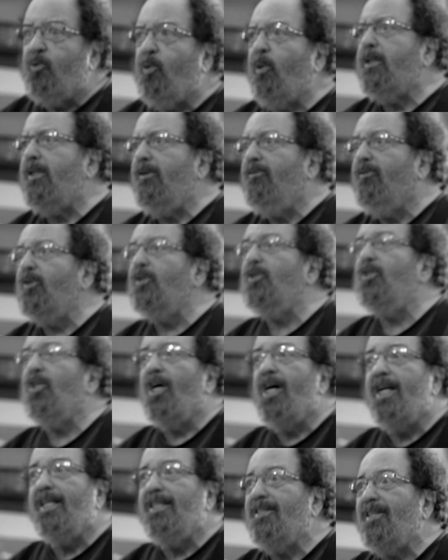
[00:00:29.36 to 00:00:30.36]
Crooked Foot
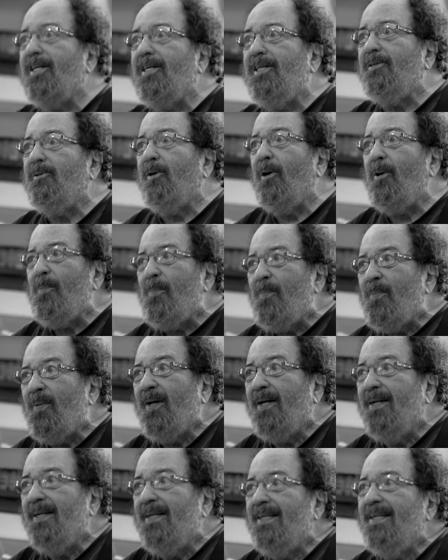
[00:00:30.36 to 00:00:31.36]
John is a hero.
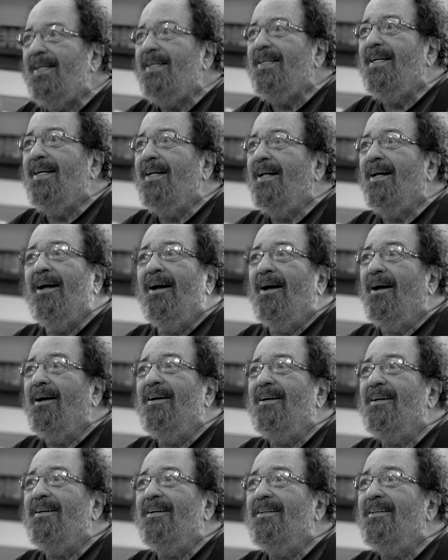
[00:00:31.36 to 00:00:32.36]
Mm -hmm.
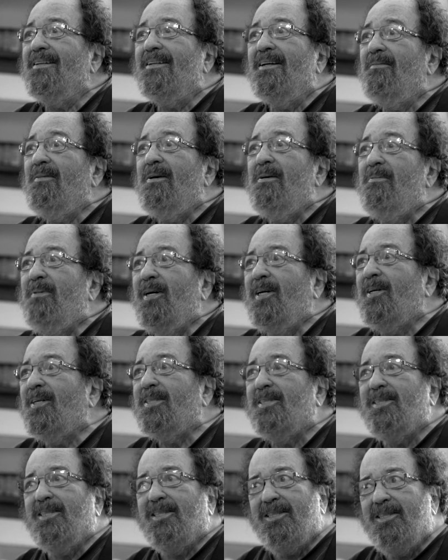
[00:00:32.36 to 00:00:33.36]
uh,
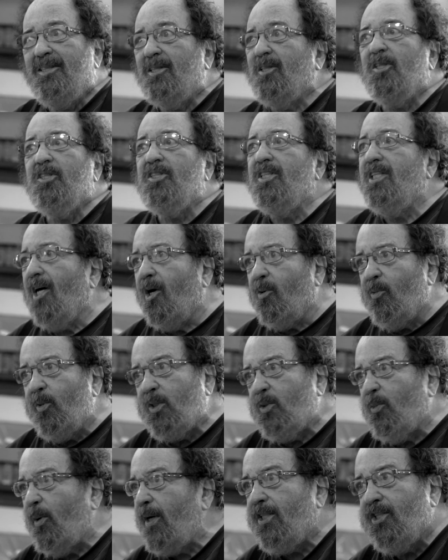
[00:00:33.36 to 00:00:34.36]
because you couldn't tell
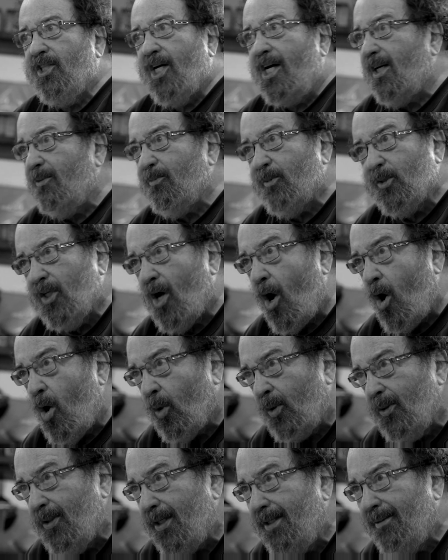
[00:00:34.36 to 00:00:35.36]
which way John was
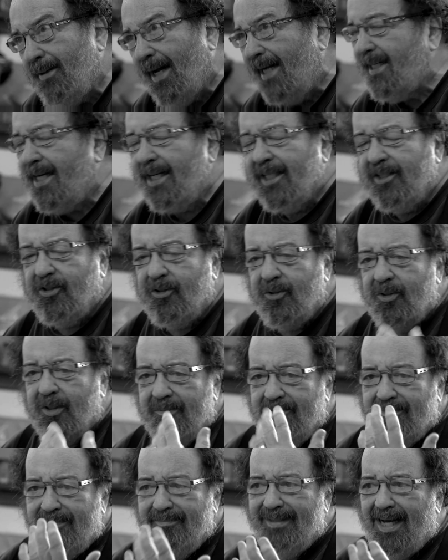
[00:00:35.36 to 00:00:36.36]
going. I can't do
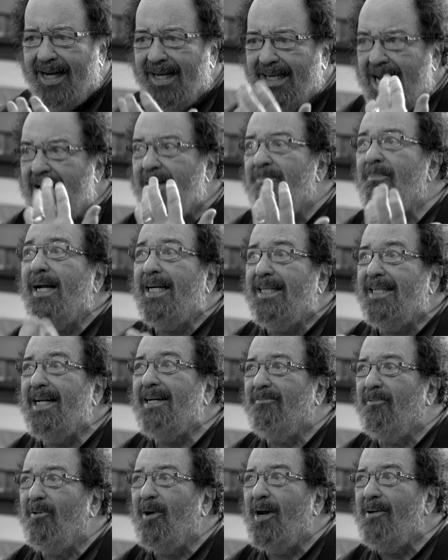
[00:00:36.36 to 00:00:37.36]
the, I can't make
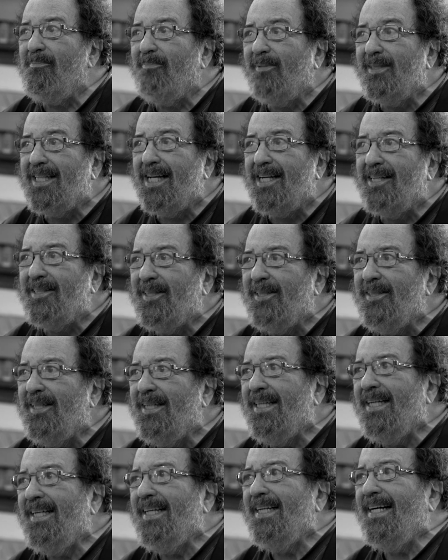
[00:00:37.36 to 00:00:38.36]
that rhyme, but they could.
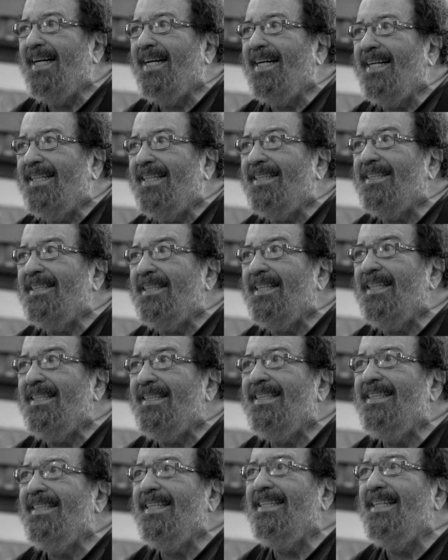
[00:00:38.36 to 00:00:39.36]
Uh,
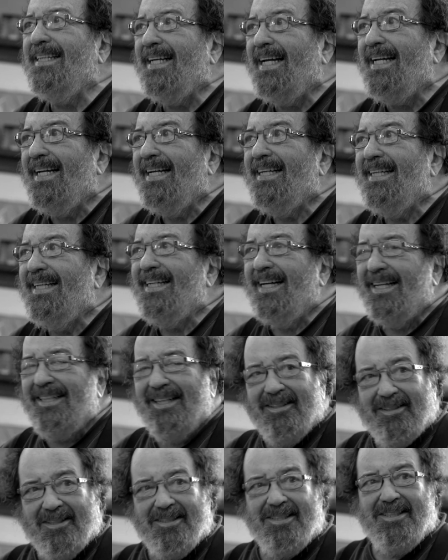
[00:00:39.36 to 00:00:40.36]
he, he,
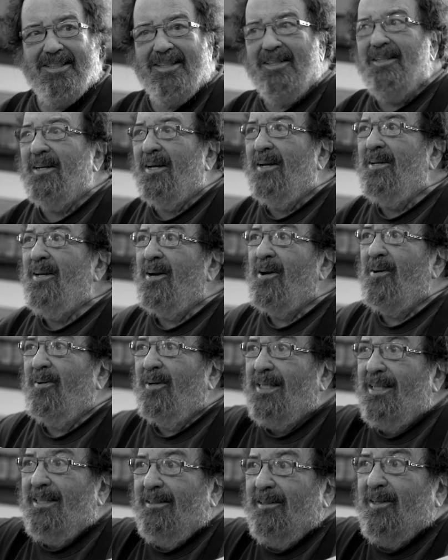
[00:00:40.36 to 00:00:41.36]
he, could you know,
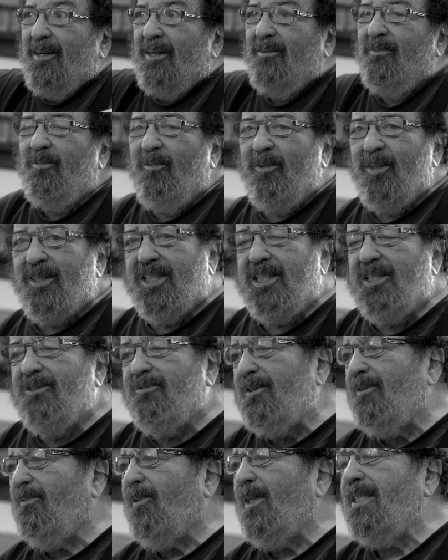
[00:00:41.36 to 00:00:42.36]
which his
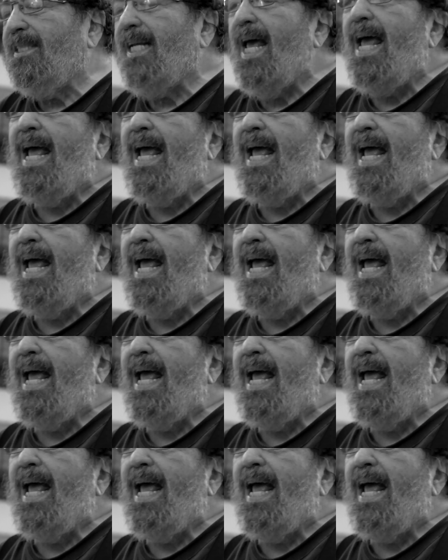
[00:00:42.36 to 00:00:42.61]
foot was.